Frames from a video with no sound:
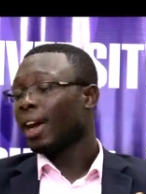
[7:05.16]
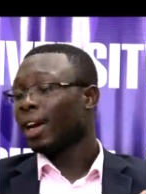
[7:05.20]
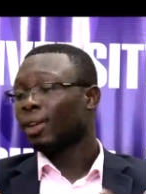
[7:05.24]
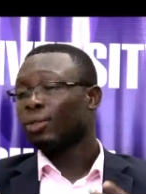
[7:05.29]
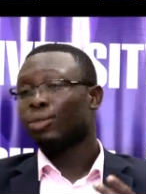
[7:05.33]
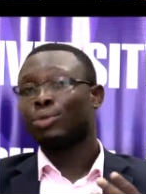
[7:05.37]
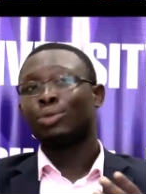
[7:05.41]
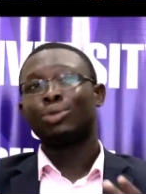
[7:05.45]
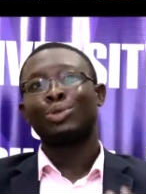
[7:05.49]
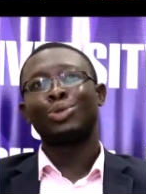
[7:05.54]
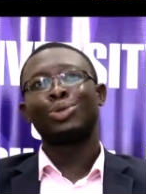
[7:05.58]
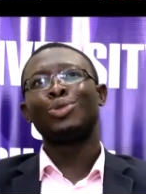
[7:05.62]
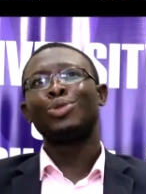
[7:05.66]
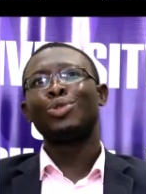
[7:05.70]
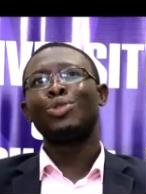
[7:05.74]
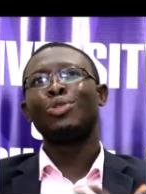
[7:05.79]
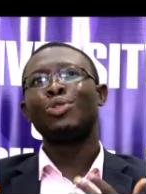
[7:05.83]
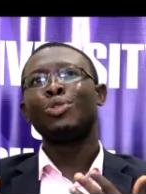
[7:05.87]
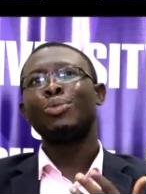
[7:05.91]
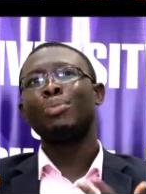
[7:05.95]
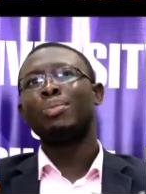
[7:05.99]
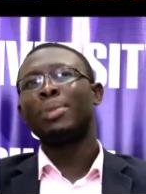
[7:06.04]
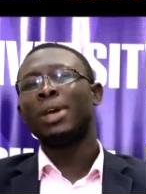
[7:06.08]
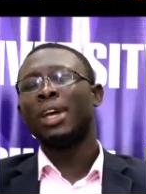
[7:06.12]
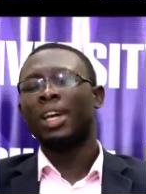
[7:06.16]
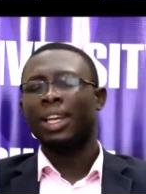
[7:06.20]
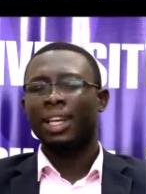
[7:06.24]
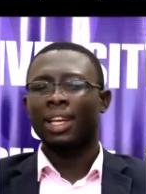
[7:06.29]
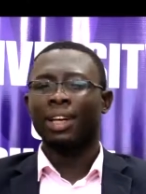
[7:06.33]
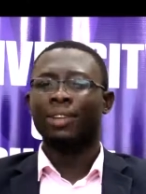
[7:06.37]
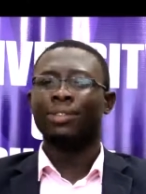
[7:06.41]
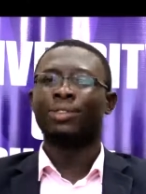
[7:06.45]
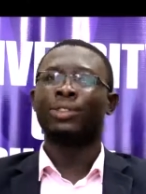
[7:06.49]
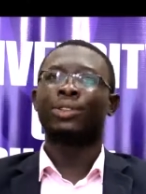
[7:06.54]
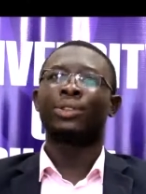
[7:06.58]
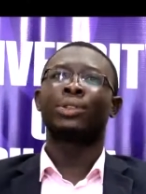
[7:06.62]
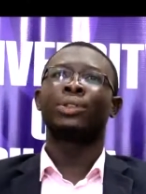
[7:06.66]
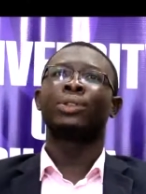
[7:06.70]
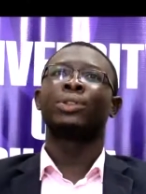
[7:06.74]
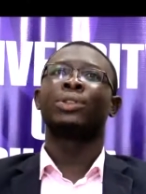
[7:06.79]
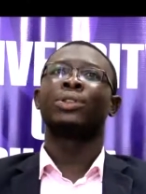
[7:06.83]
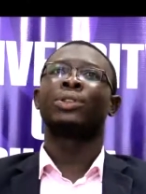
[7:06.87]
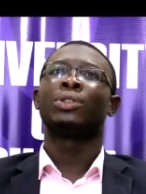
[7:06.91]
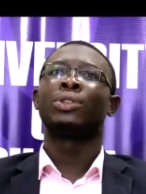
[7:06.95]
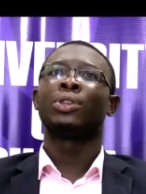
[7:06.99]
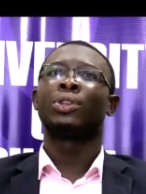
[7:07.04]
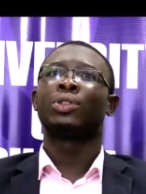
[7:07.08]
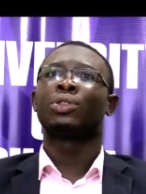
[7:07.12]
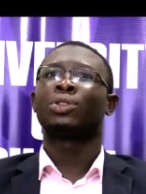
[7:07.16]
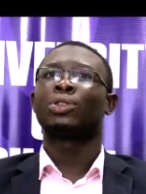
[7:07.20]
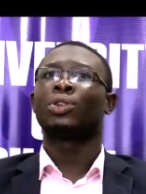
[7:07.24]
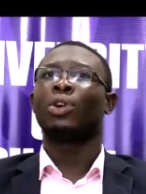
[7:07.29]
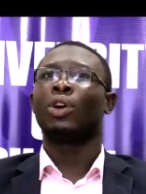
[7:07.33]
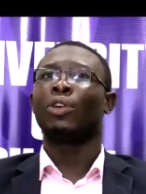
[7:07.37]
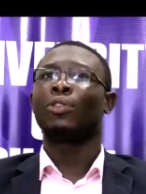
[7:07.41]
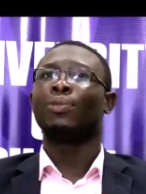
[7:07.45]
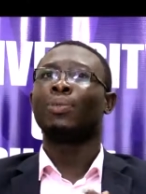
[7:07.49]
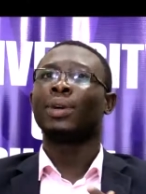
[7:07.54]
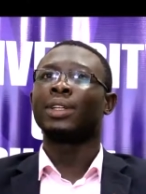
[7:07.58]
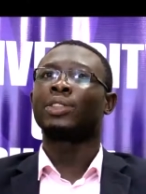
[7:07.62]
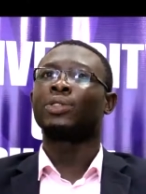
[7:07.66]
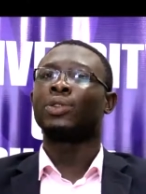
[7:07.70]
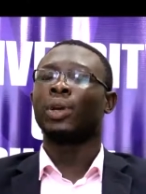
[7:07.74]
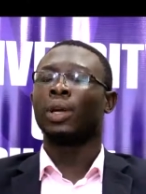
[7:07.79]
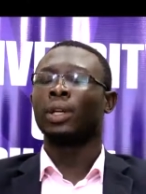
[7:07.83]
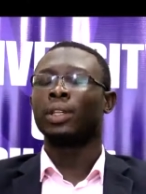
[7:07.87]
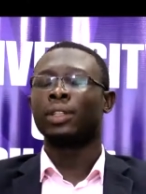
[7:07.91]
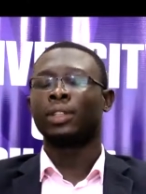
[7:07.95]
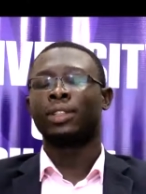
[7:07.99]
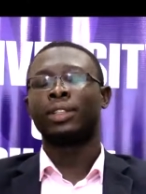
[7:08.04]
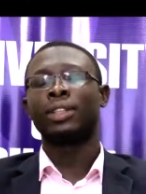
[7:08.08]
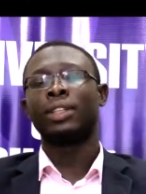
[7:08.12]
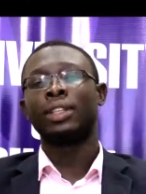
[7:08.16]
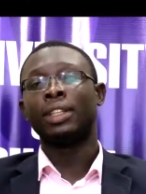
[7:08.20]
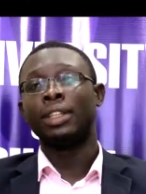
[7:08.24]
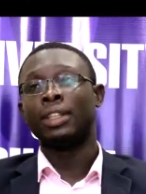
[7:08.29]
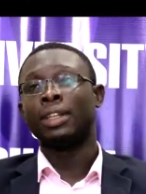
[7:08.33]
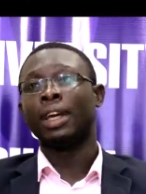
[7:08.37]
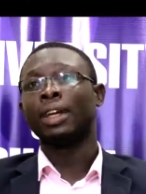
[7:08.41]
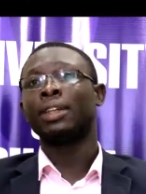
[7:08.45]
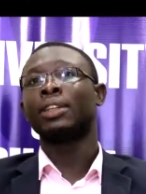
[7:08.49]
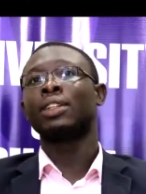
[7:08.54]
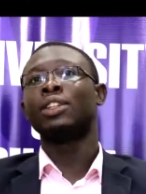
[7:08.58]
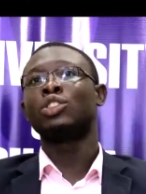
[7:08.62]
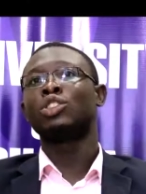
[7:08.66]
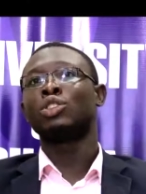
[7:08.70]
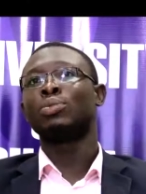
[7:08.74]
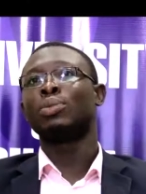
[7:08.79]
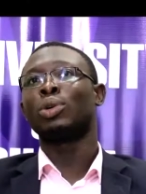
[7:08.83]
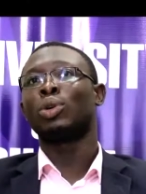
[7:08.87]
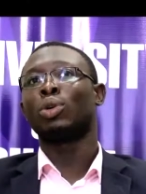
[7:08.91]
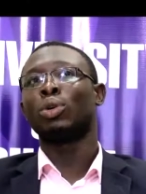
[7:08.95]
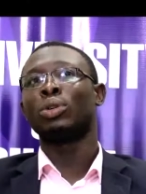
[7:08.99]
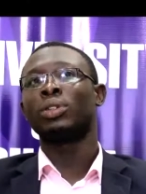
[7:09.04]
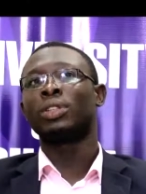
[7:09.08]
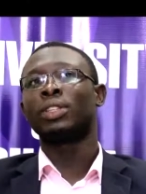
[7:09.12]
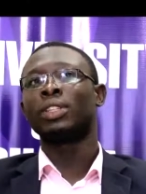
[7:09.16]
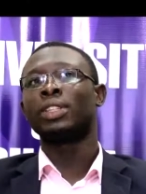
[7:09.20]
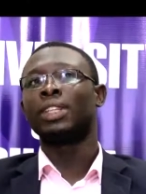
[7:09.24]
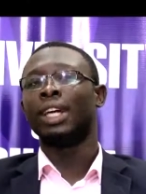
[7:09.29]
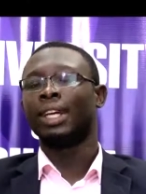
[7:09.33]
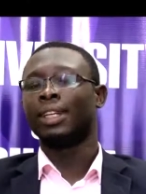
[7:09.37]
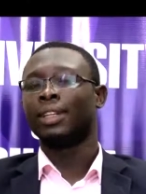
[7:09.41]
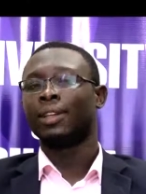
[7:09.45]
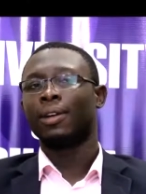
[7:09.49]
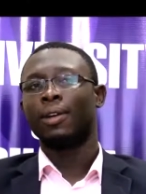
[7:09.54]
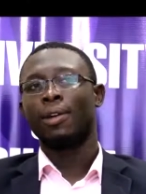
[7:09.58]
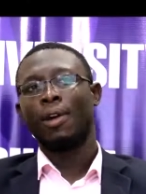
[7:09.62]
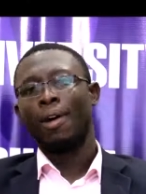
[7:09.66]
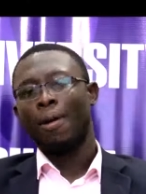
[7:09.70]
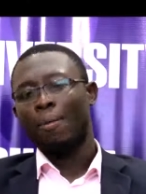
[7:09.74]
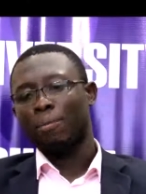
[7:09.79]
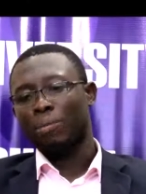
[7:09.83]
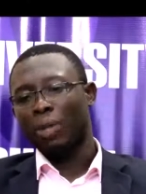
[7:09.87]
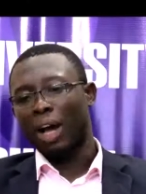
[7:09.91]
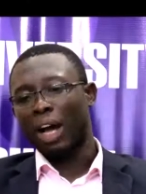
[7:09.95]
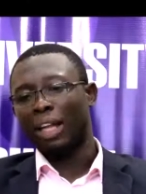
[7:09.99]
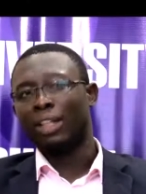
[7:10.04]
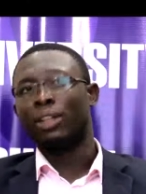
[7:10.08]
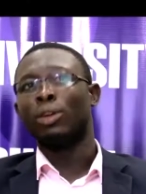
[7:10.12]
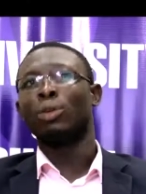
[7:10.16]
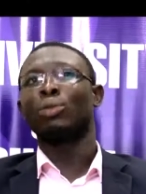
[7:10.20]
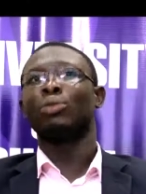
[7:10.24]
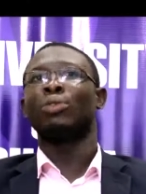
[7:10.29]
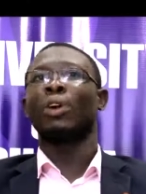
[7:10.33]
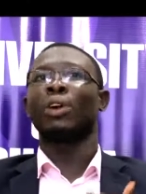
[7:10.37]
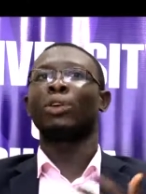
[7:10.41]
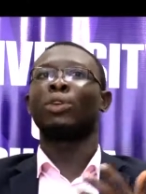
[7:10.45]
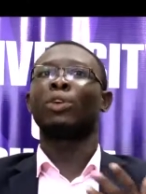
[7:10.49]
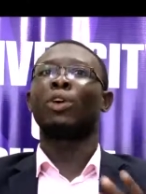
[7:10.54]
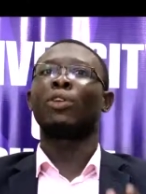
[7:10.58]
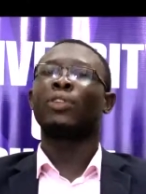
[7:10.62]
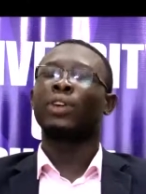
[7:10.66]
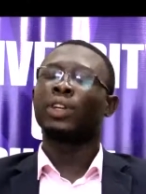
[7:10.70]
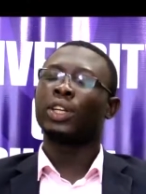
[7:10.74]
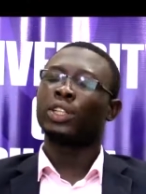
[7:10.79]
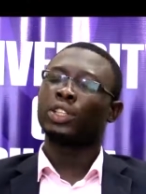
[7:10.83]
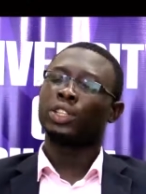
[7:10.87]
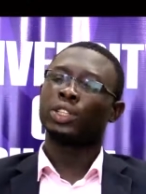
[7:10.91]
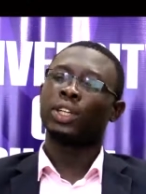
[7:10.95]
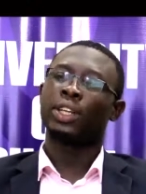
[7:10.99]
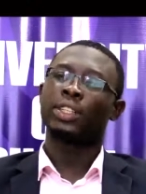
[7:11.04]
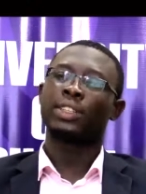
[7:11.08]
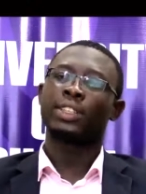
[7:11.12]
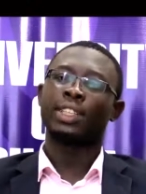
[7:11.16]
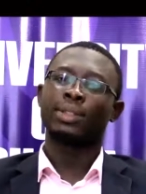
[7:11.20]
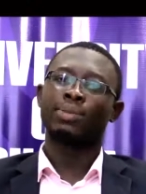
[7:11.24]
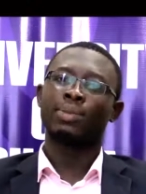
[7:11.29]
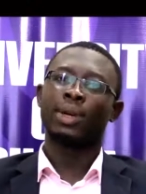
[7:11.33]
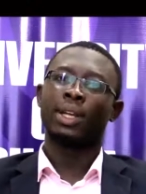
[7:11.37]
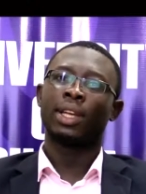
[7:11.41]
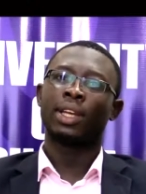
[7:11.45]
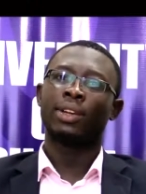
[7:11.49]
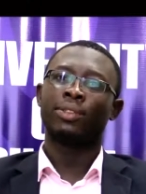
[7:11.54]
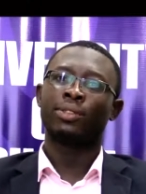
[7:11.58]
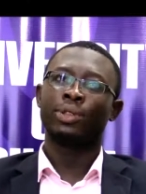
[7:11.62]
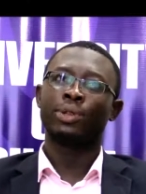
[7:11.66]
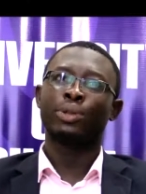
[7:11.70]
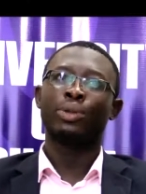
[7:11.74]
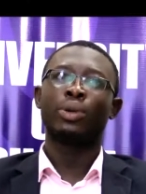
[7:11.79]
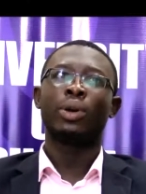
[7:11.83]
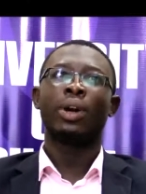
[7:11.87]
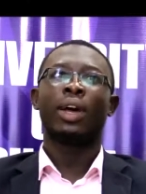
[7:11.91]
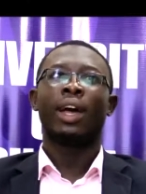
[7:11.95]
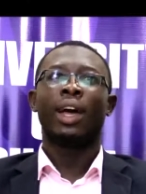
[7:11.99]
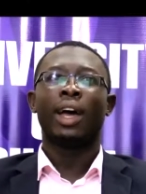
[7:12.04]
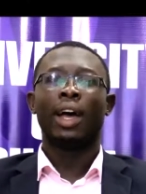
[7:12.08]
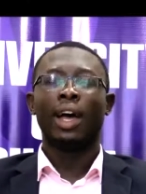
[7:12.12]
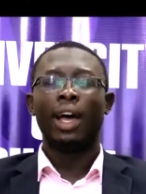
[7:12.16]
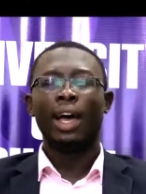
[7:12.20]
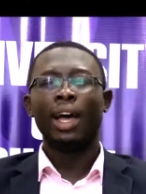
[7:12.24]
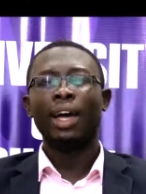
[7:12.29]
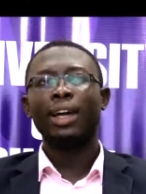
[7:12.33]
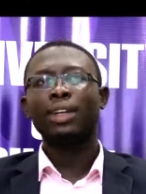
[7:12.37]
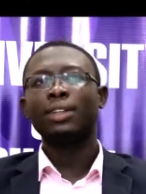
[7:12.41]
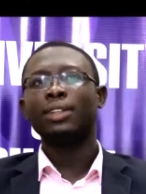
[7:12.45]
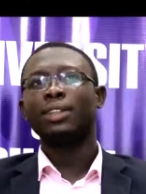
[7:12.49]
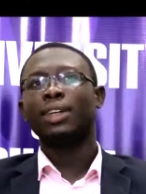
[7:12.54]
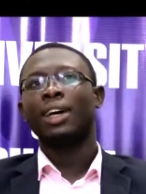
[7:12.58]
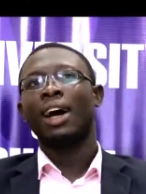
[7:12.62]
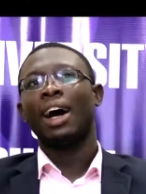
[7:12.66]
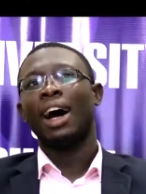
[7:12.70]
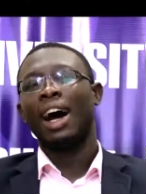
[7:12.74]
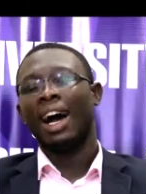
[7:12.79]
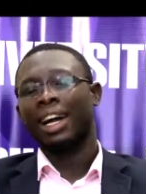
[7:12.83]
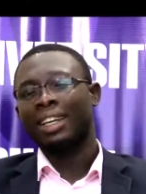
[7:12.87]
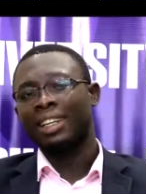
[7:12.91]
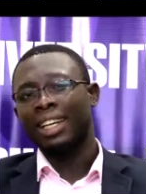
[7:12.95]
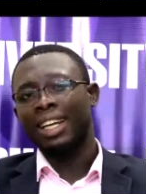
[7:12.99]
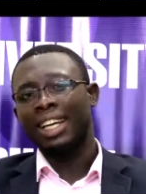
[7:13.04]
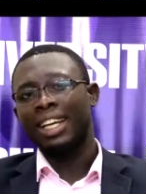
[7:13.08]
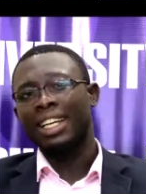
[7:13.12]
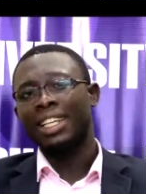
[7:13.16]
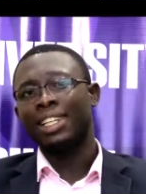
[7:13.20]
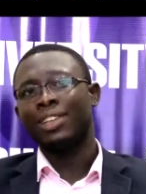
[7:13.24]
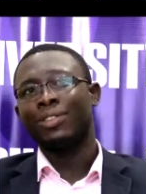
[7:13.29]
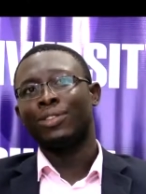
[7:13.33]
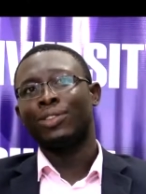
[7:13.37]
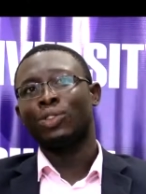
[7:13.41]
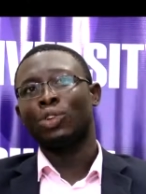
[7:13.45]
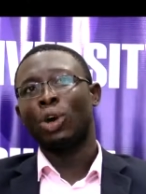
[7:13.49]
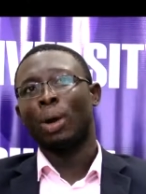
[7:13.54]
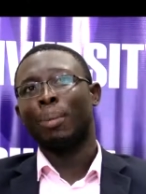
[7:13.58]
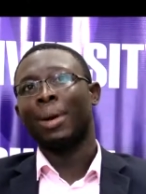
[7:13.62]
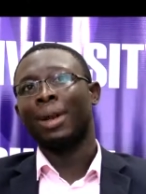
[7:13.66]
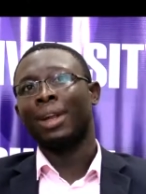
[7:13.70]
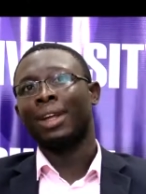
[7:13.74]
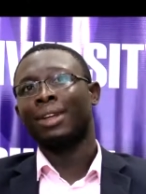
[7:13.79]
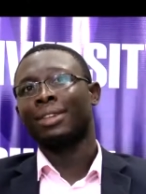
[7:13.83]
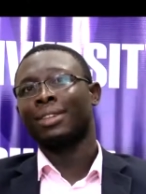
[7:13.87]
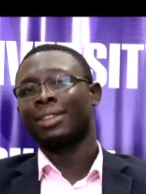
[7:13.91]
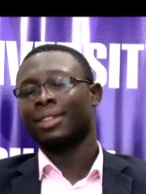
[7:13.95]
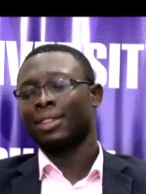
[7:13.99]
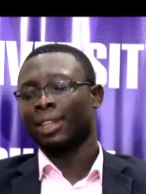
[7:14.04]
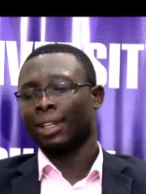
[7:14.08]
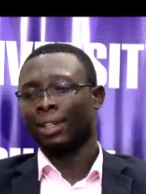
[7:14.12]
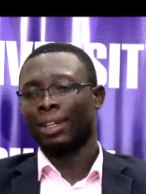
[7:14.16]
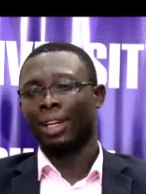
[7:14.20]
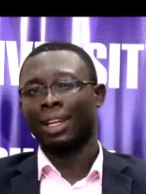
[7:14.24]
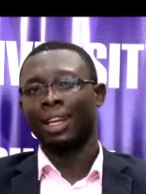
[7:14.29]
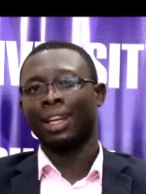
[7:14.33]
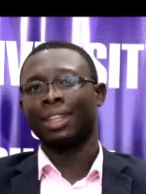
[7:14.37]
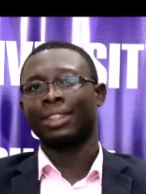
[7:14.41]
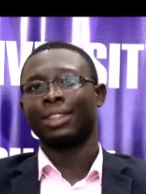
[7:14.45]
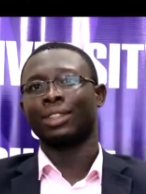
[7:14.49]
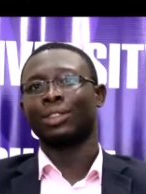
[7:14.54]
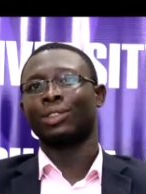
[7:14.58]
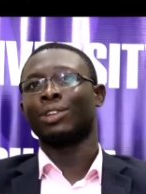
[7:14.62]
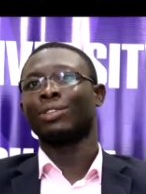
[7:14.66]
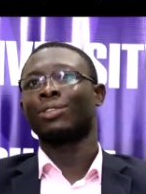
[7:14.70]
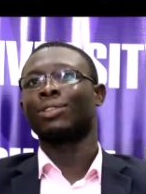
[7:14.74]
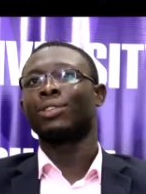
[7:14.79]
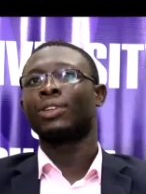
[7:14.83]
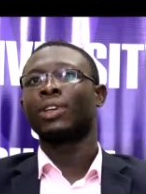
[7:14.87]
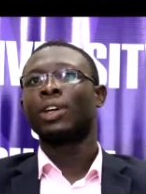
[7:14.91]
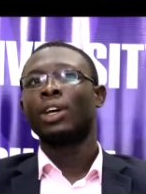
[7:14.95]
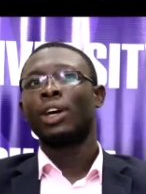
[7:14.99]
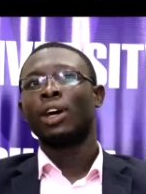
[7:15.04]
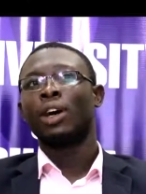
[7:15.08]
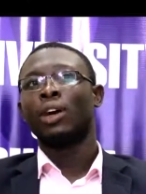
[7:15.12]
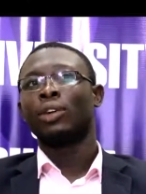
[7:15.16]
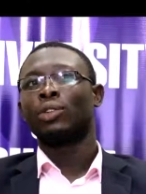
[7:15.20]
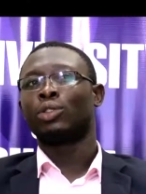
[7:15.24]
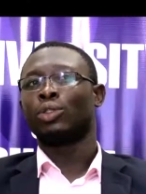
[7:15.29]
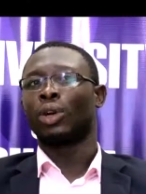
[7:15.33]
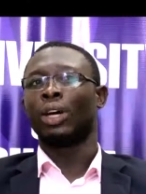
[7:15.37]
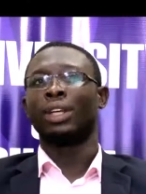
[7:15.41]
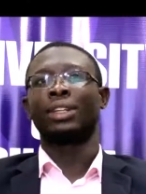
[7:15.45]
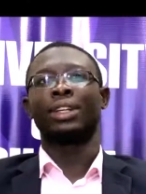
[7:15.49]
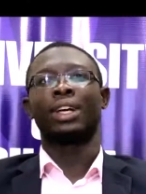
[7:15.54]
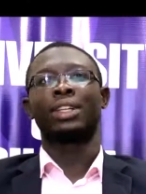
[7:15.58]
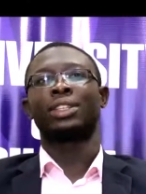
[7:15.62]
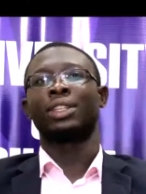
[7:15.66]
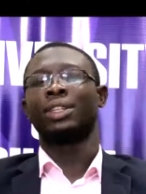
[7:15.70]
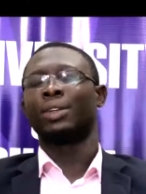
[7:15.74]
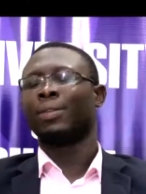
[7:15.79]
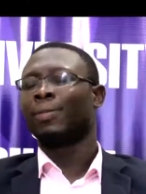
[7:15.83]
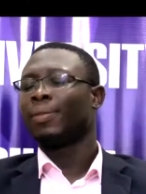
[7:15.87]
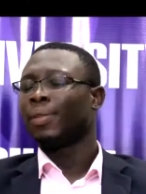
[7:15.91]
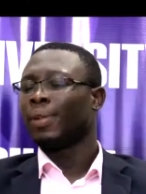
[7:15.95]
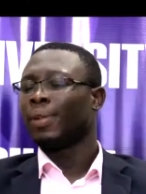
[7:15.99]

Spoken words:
are two main levels of materiality that needs to be considered: at the overall financial statement level and at the individual balances and classes of transaction.